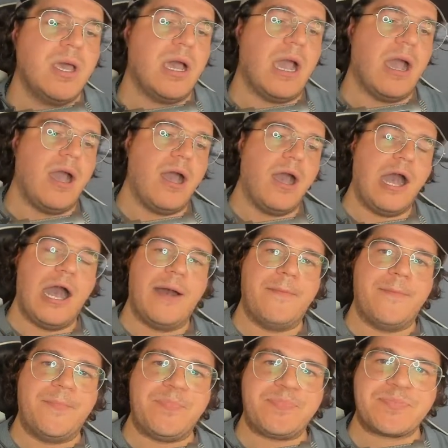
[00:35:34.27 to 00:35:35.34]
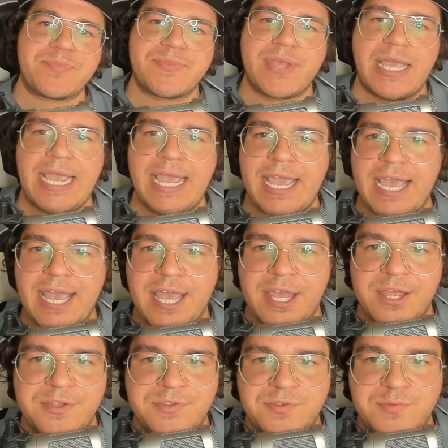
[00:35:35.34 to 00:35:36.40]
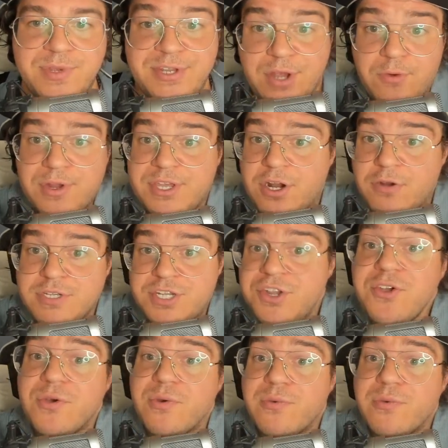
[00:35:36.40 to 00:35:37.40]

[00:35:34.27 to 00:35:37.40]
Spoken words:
and we don't really know what to do.